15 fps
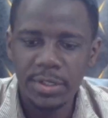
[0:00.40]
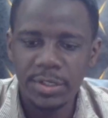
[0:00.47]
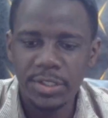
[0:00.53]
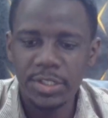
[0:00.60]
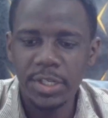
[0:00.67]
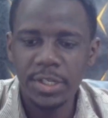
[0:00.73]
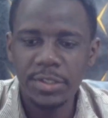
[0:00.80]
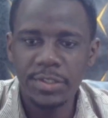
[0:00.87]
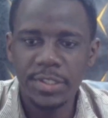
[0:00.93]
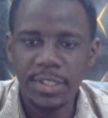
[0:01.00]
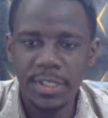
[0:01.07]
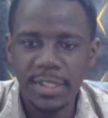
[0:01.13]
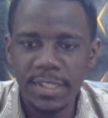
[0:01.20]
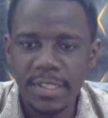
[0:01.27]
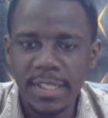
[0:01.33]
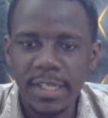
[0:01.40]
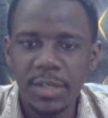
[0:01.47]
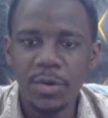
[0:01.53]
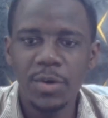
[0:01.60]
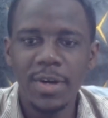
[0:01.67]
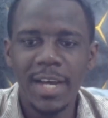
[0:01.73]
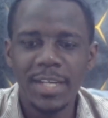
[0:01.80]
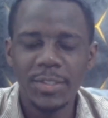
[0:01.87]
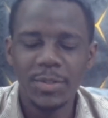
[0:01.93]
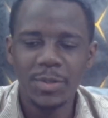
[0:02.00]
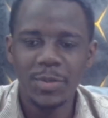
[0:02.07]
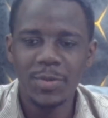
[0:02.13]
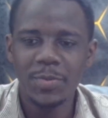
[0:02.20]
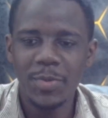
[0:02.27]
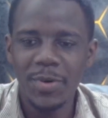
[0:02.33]
Chelsea is taking on Arsenal
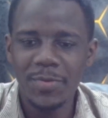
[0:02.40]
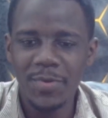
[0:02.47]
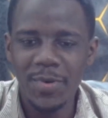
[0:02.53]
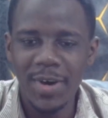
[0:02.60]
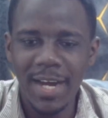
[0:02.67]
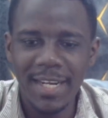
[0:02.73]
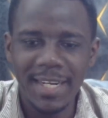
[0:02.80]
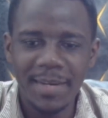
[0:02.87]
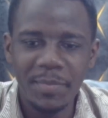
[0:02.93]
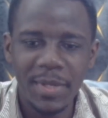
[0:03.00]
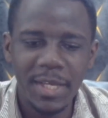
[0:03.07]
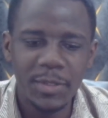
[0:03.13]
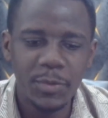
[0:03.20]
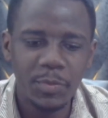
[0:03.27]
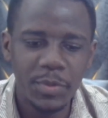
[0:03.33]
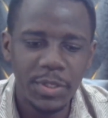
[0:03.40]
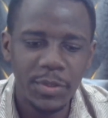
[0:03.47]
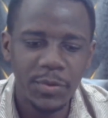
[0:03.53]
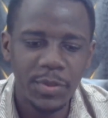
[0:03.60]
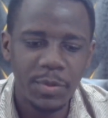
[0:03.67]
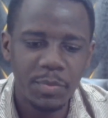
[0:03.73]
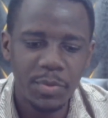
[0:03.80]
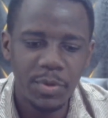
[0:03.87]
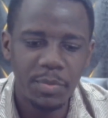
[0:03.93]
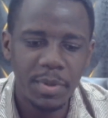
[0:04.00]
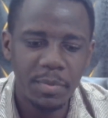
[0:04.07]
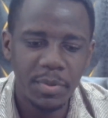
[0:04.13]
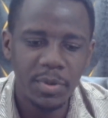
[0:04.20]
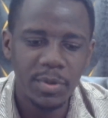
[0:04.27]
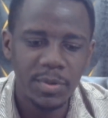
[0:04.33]
tomorrow, and I'm here to bring you the
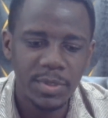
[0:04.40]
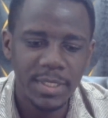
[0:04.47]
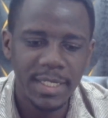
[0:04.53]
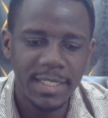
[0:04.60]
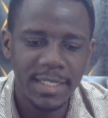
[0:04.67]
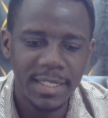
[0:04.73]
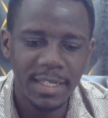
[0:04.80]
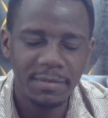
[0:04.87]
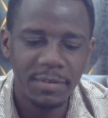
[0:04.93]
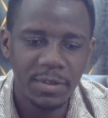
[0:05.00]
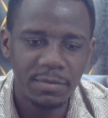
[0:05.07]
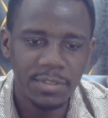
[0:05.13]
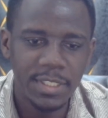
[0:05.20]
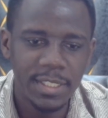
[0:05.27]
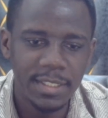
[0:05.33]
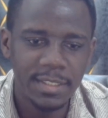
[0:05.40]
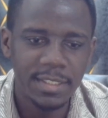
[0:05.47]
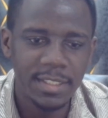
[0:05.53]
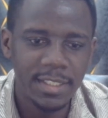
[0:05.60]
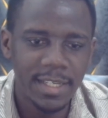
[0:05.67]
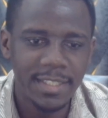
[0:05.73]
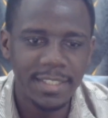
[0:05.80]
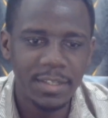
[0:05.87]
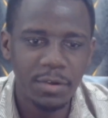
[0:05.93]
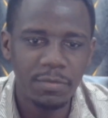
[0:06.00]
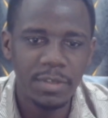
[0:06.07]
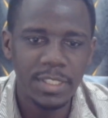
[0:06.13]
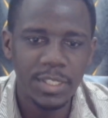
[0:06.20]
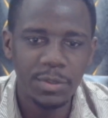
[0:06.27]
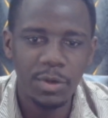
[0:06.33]
probable starting 11 of Chelsea, as they're
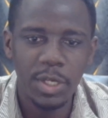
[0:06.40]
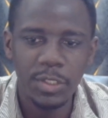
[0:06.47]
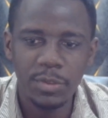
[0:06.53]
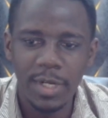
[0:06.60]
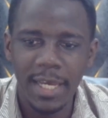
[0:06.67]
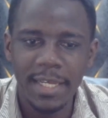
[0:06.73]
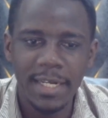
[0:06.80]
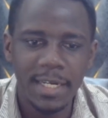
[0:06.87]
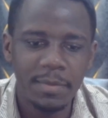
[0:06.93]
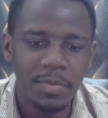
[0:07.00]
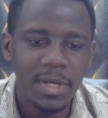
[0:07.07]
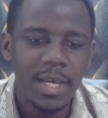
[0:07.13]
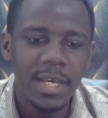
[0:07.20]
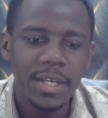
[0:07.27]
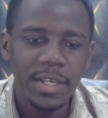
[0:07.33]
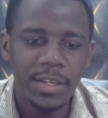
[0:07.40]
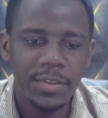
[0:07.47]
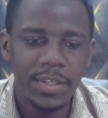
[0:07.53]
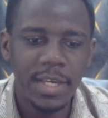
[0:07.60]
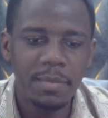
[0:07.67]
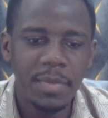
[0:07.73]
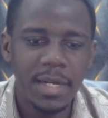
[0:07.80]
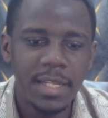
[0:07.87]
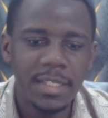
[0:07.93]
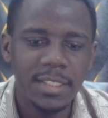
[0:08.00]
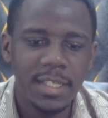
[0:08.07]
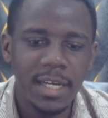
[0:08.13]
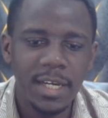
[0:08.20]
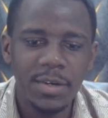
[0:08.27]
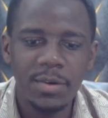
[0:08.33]
obviously going to line up. Their
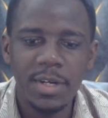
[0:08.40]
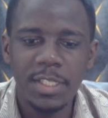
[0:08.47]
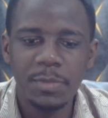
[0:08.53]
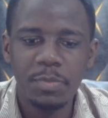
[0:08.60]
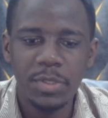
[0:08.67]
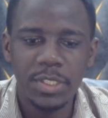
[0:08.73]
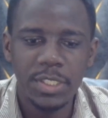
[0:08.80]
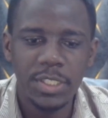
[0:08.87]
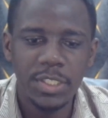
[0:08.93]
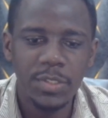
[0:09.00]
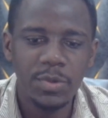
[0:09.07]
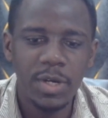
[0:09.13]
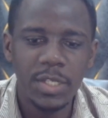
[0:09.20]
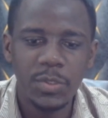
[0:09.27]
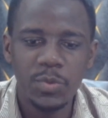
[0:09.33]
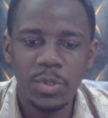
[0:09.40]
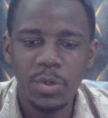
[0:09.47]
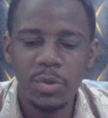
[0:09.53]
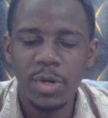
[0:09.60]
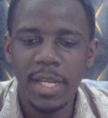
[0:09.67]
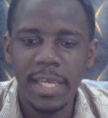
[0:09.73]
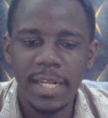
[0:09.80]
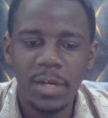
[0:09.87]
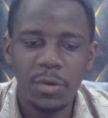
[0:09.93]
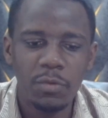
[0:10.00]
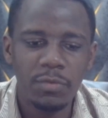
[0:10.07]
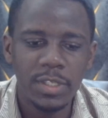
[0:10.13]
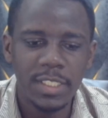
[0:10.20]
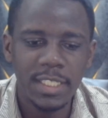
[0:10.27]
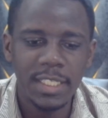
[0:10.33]
manager, known as Pochettino, has today gone ahead and
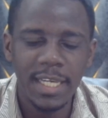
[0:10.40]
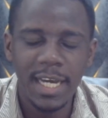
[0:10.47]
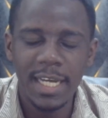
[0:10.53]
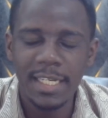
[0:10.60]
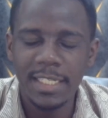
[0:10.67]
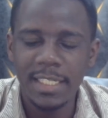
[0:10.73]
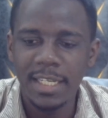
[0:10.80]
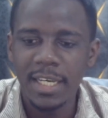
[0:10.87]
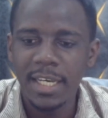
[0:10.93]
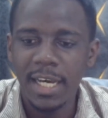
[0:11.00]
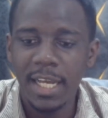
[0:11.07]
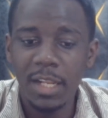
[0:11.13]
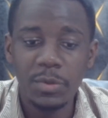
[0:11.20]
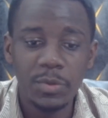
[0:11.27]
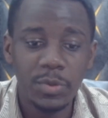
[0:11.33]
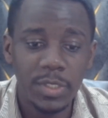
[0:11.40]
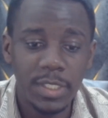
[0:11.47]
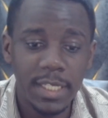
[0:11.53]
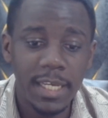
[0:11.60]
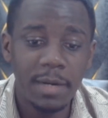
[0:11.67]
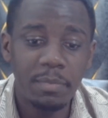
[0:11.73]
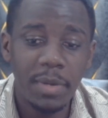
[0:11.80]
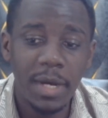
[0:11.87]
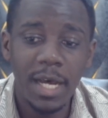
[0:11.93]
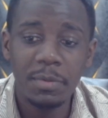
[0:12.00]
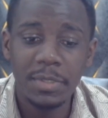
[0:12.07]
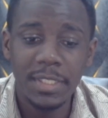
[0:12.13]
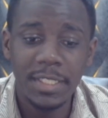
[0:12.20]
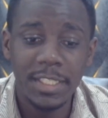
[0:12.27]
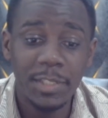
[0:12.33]
obviously had a lot to say about
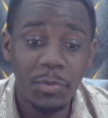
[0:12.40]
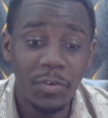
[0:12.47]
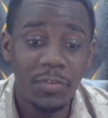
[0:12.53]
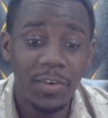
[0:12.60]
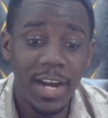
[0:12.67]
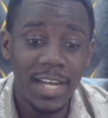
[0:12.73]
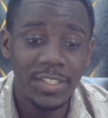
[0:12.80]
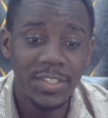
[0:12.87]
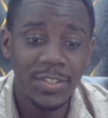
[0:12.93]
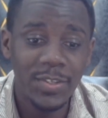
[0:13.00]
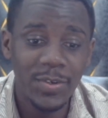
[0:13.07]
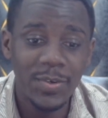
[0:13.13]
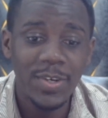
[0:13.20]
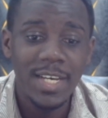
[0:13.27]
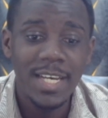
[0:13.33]
the team of Arsenal.